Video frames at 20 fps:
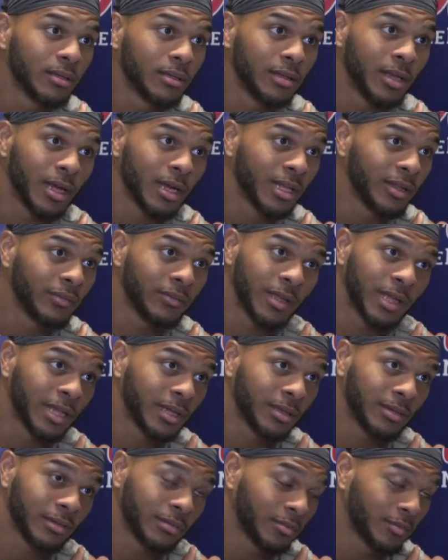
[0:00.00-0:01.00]
Not even,
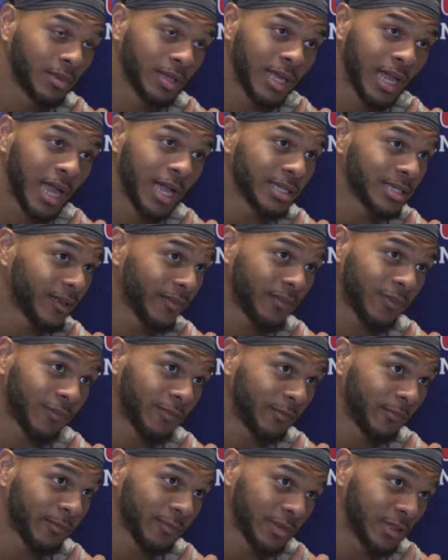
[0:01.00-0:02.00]
like, the guys have
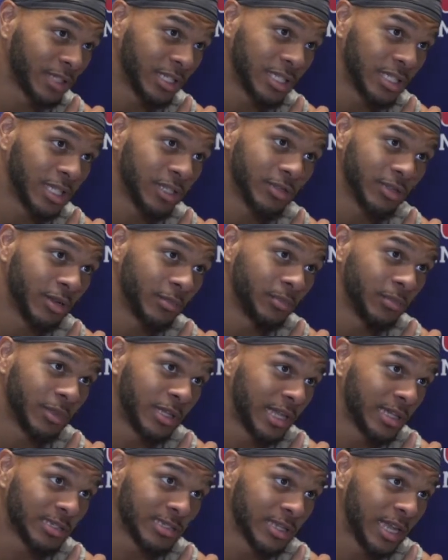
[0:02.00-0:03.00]
continued to
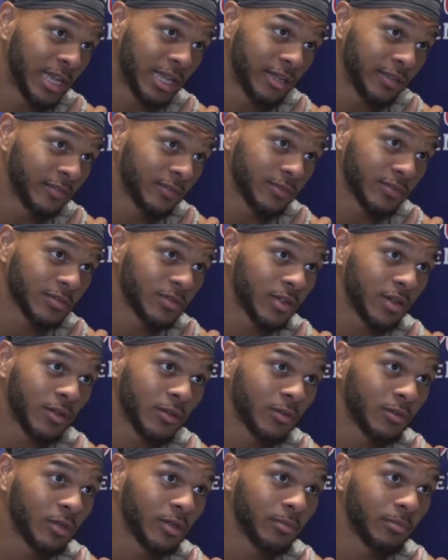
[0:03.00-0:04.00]
test negative.
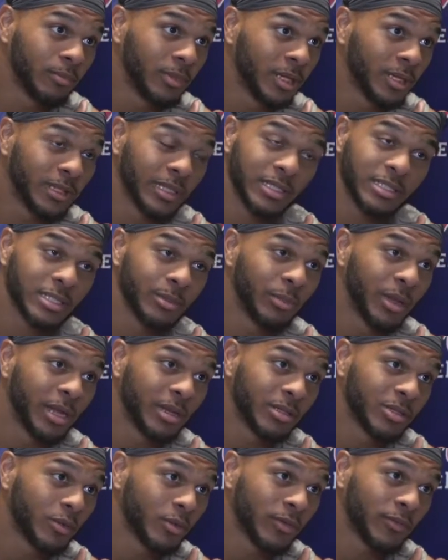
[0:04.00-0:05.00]
So, but it's a
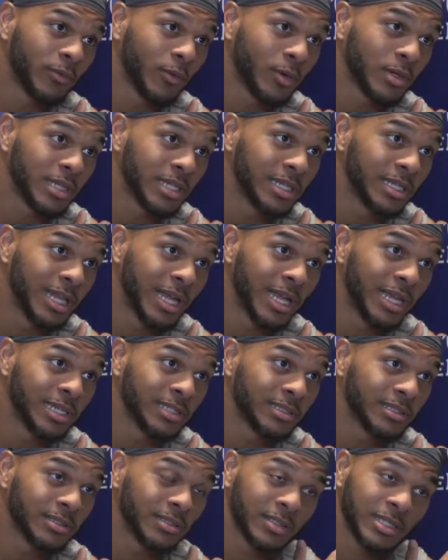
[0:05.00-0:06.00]
mandatory 14
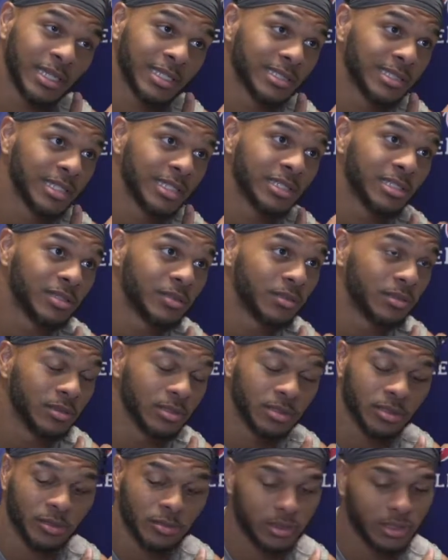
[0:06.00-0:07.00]
days. So that's the issue.
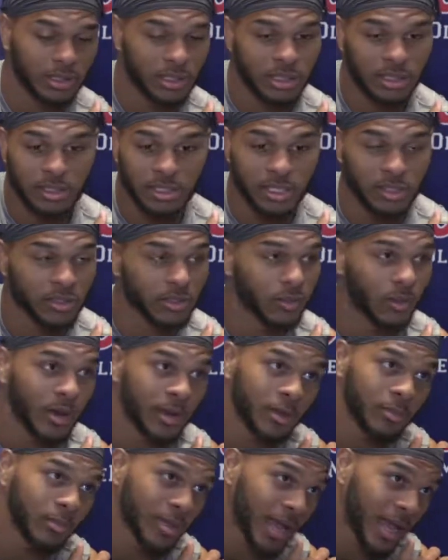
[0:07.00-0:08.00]
So continue to wear
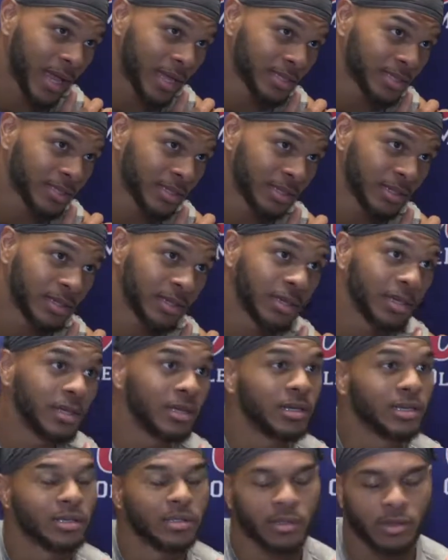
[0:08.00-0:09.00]
your mask.
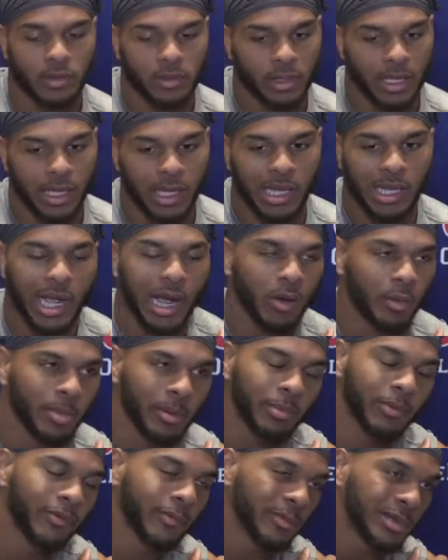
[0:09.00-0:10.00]
You know, hang out with
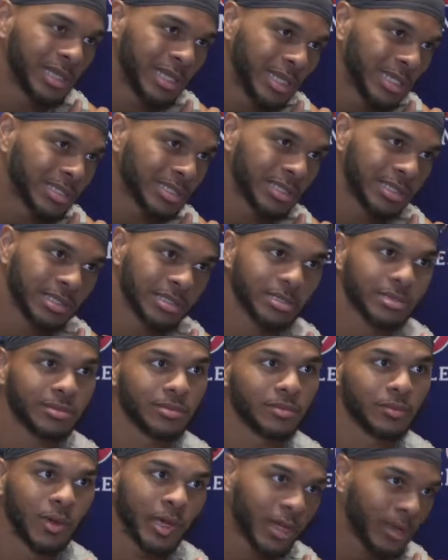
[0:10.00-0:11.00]
people from a distance,
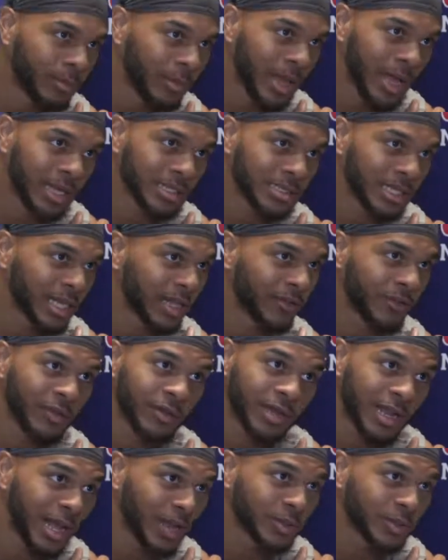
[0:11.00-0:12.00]
wear your mask. Like, if
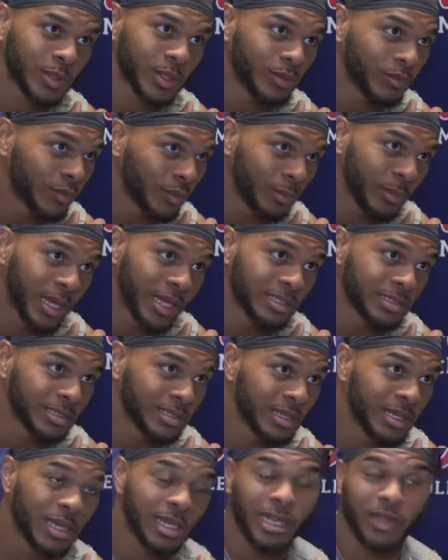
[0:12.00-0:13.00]
you're in the with your
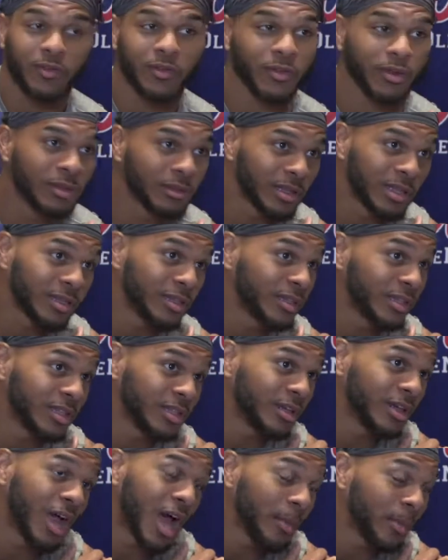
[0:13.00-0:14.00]
roommates, if you're in
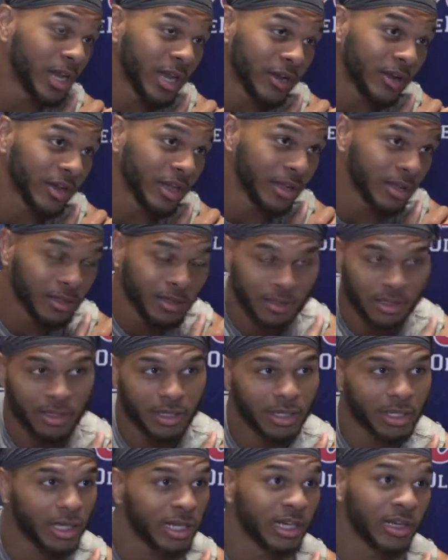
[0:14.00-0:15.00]
the common area,
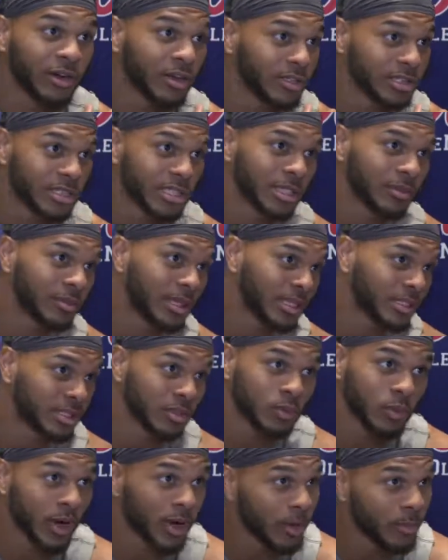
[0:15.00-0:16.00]
encouraging them, like,
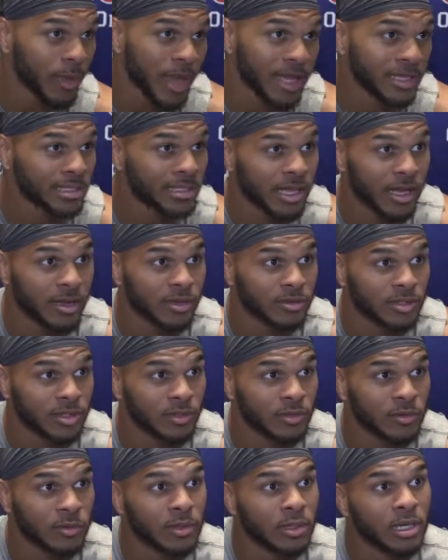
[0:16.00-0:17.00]
just wear your mask there
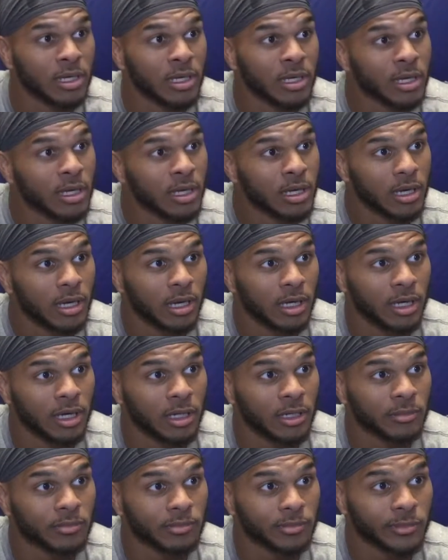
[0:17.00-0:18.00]
too,
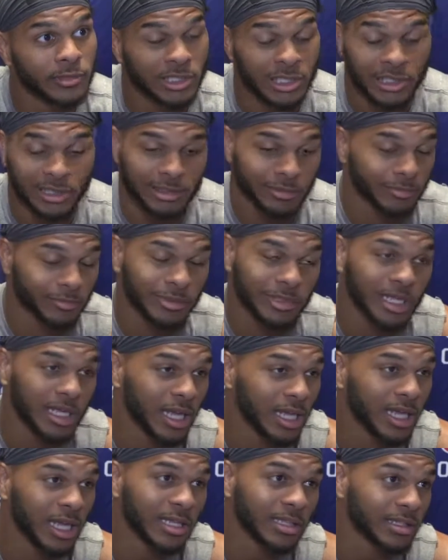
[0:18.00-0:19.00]
because
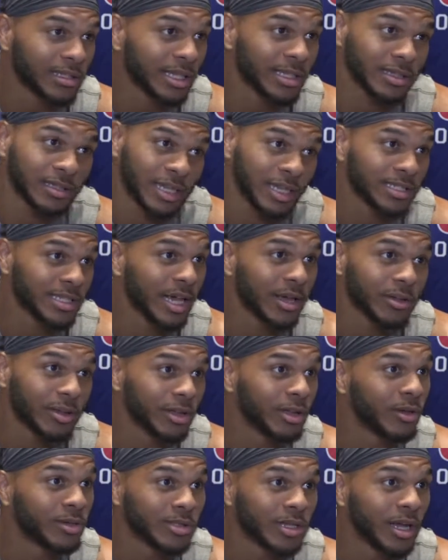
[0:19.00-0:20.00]
that's how the
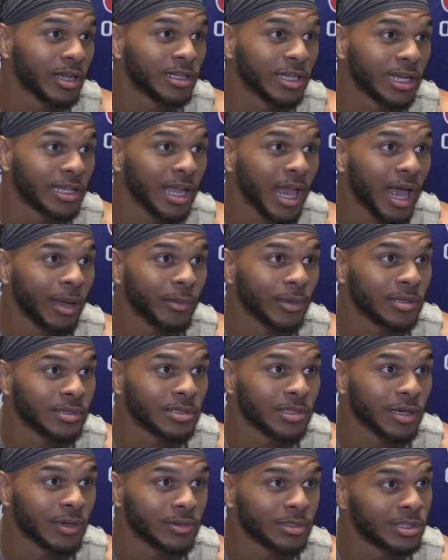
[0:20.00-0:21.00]
close contact happens.
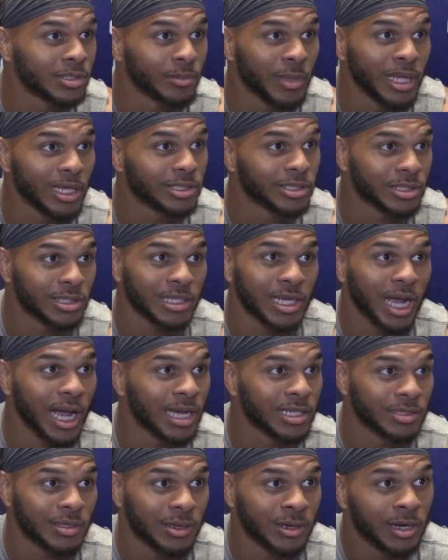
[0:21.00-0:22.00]
So just making sure
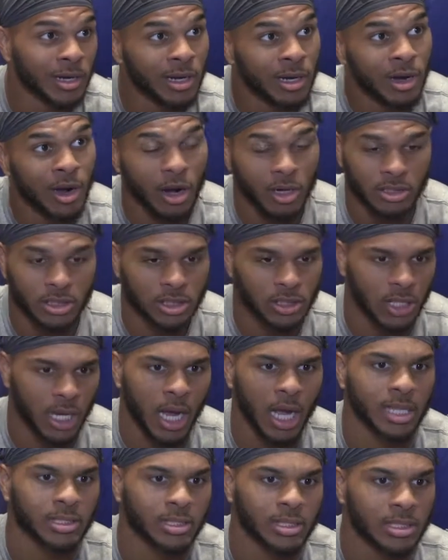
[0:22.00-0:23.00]
guys are just
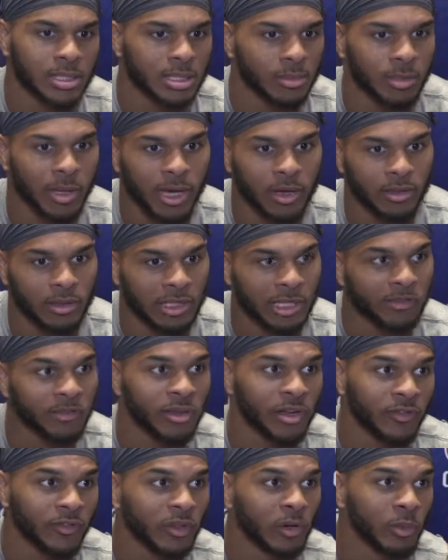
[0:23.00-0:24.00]
conscious about,
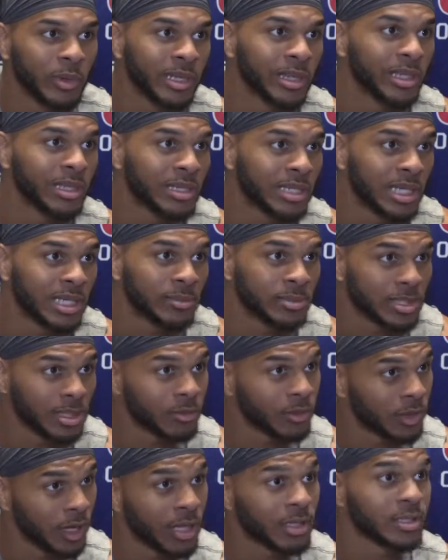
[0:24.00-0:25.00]
even if you're with the team,
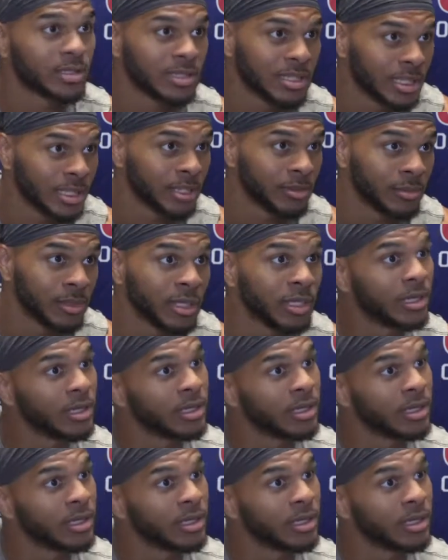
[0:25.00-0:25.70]
someone on the team